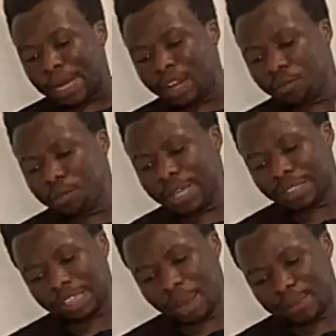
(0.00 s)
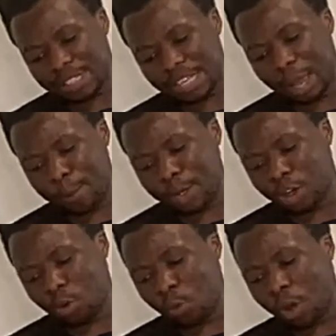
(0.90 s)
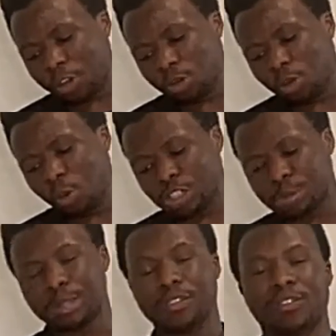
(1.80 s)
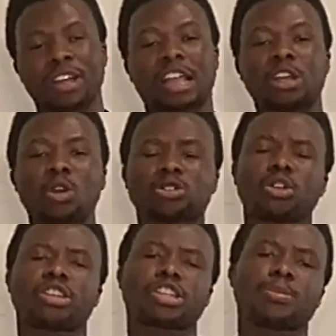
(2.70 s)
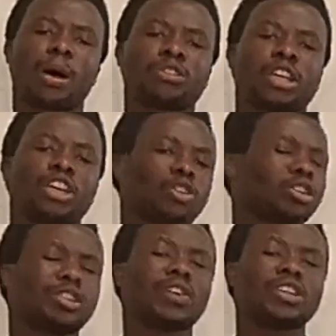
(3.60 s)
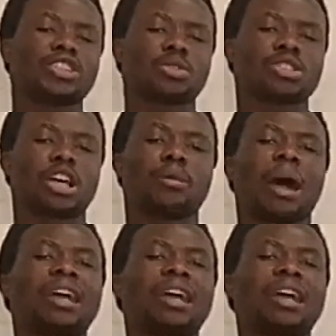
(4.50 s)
Believe me, a time is coming when you will worship the Father, not on this mountain, not even in Jerusalem.